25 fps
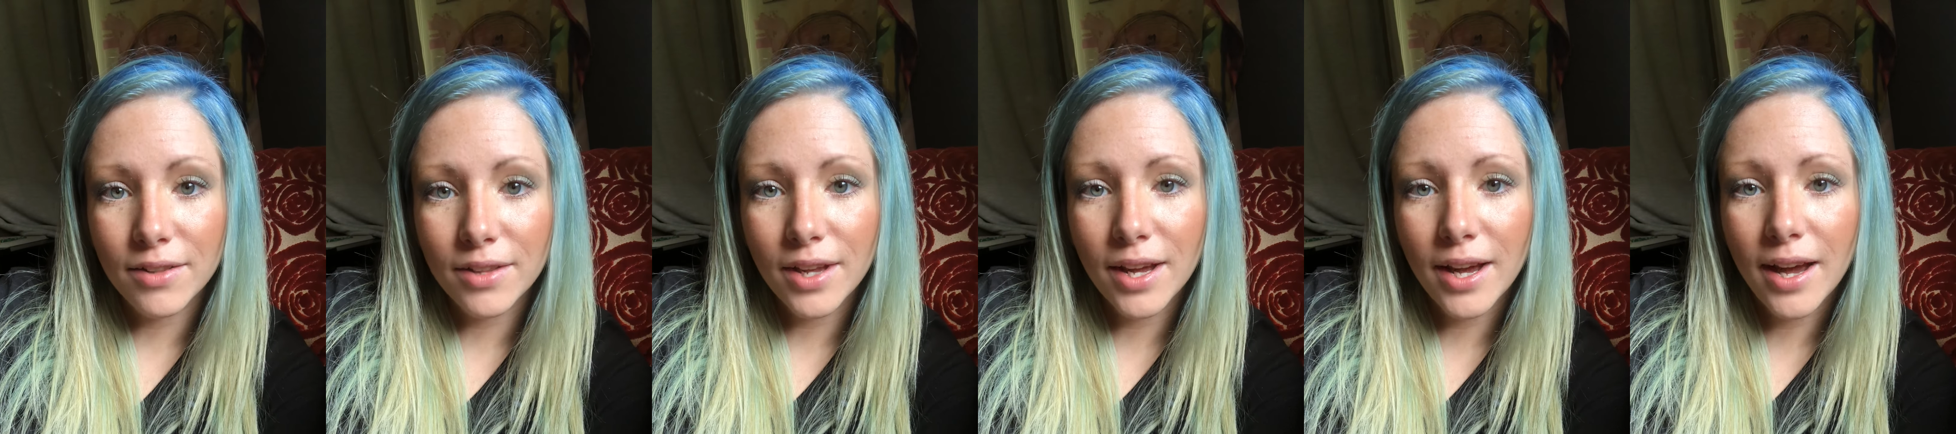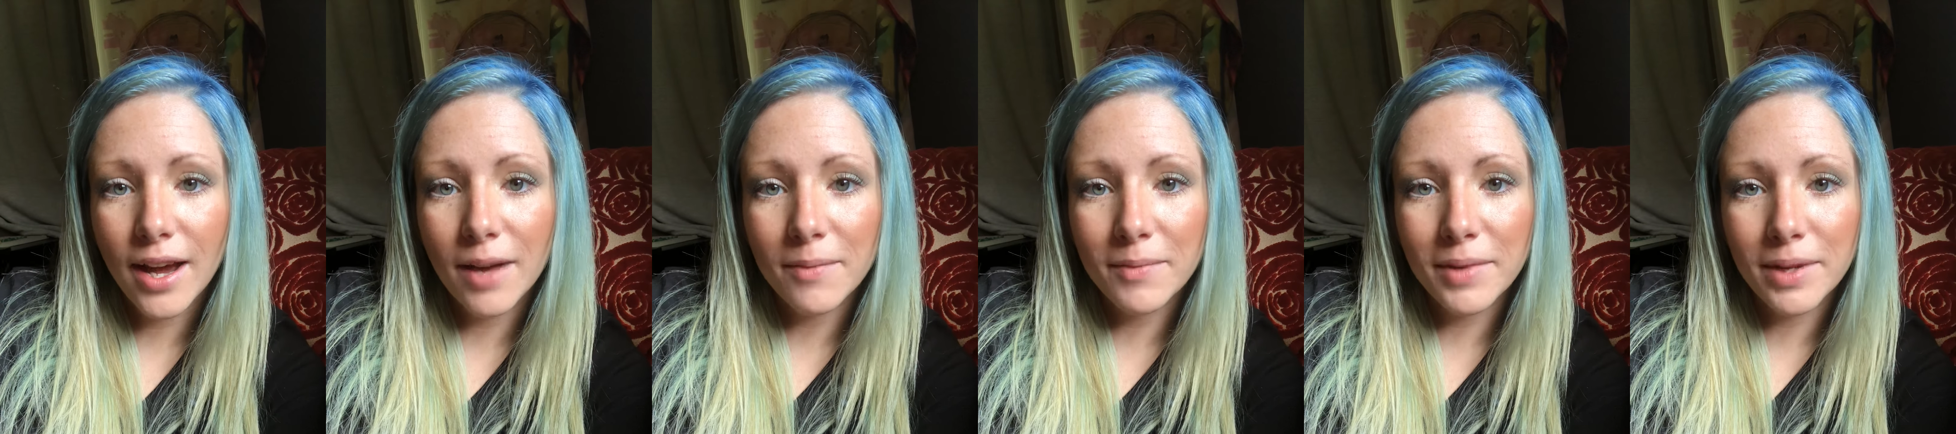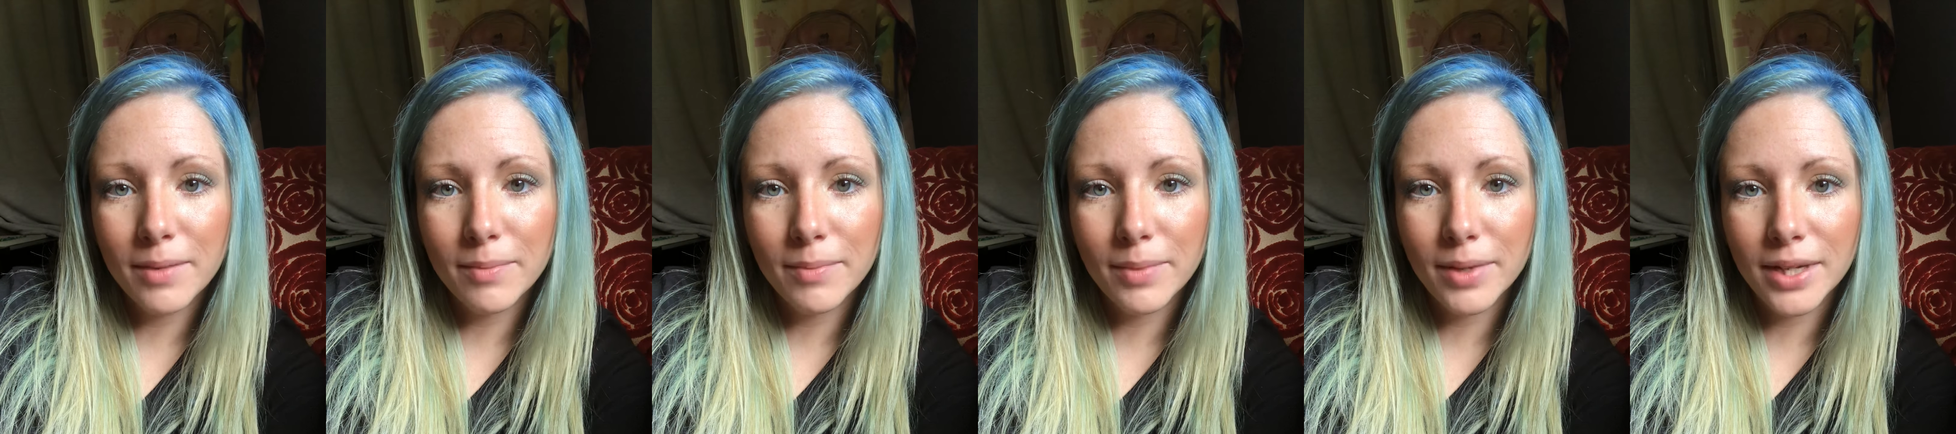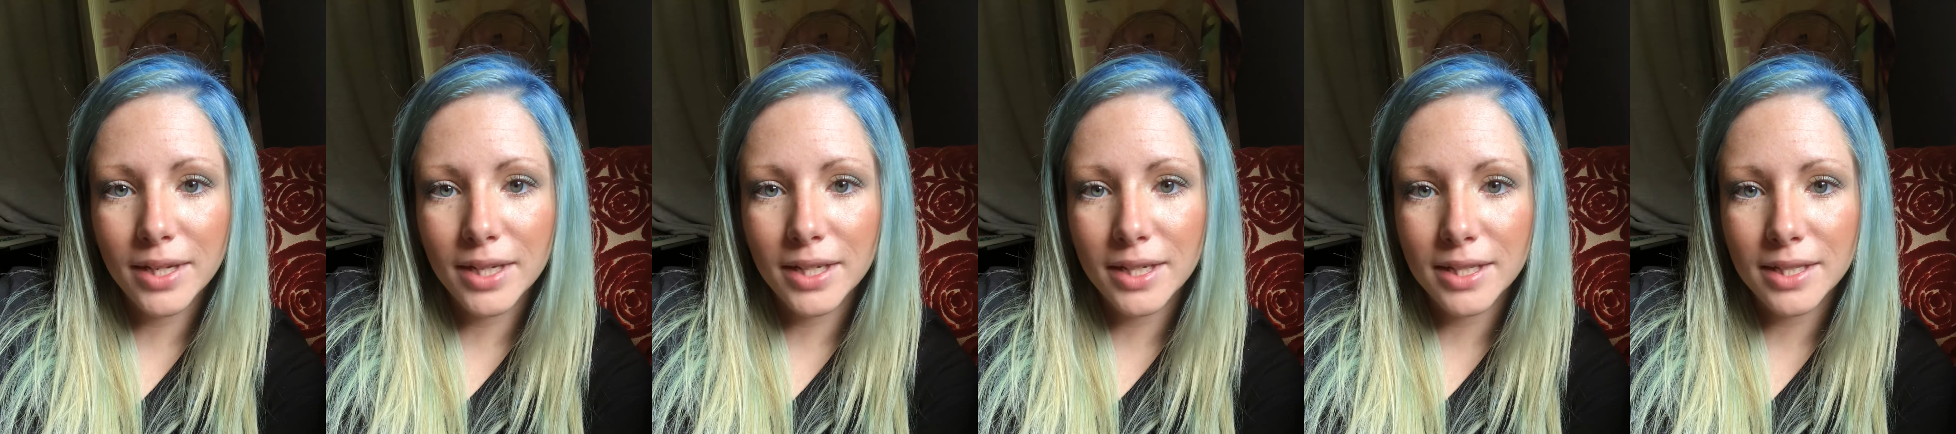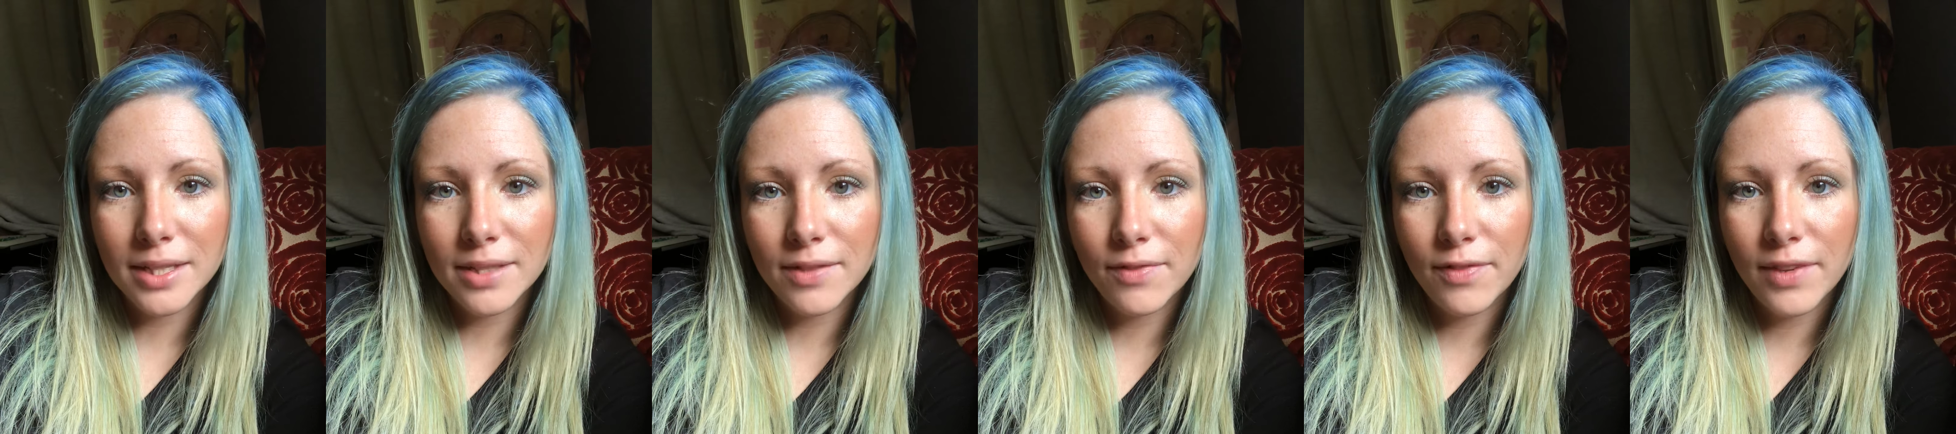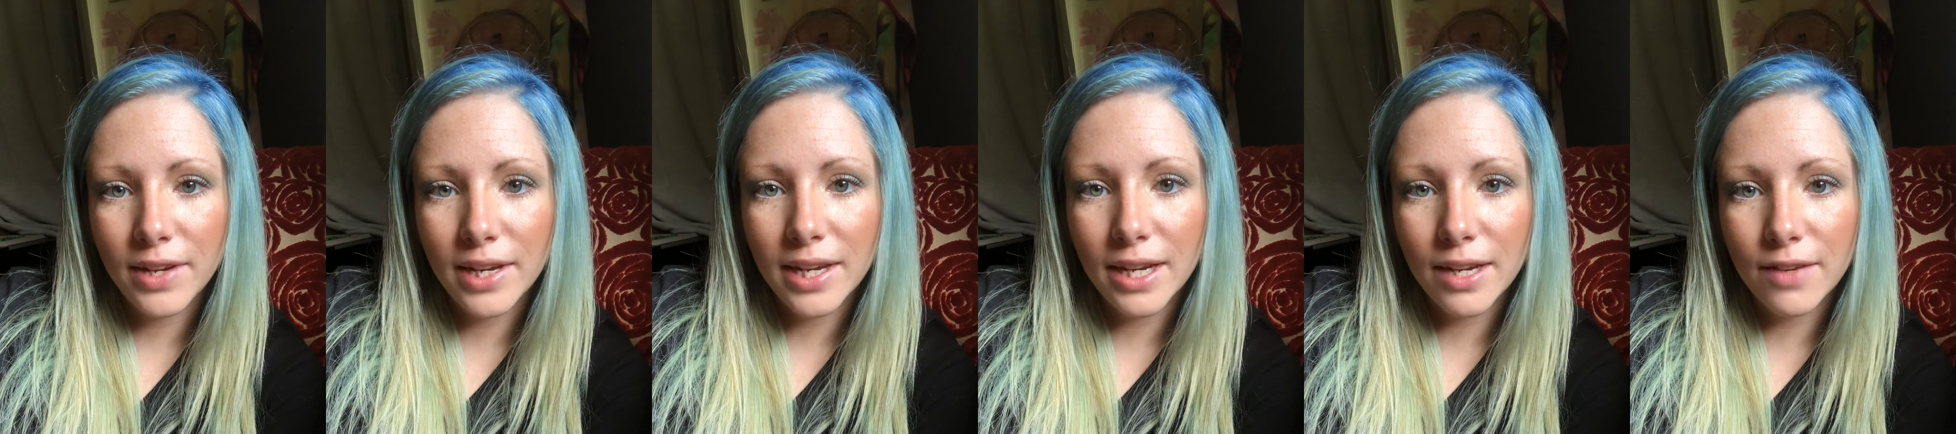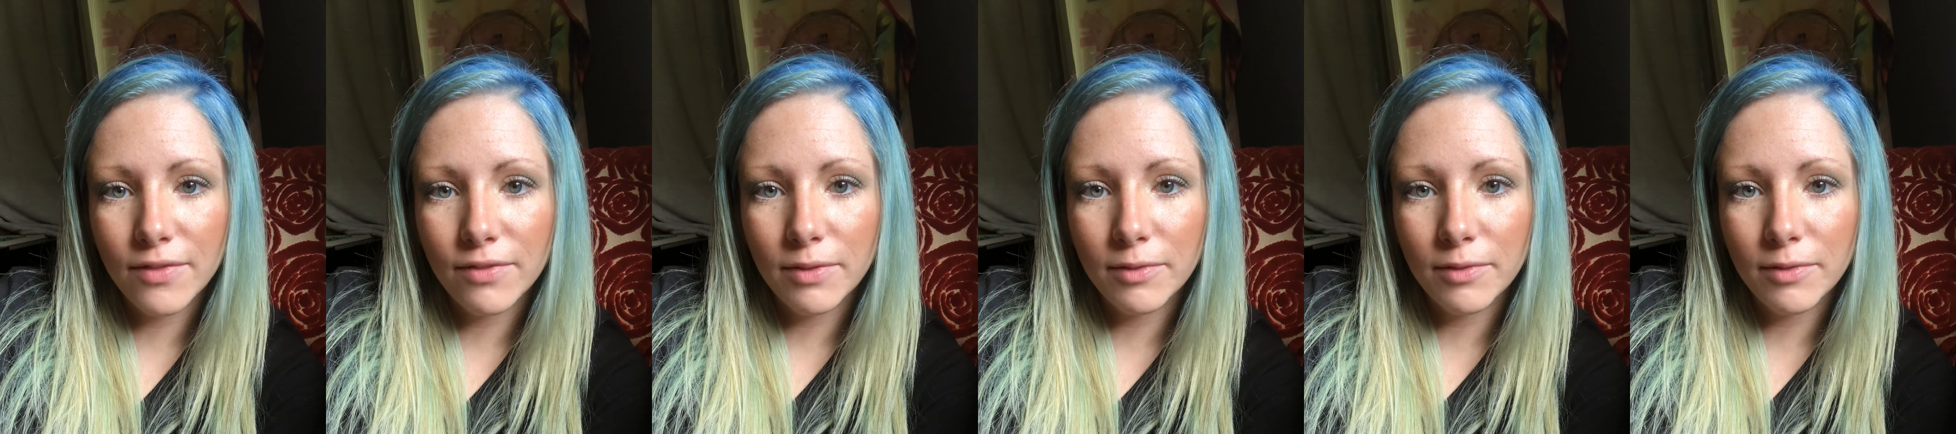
the hummingbirds feeding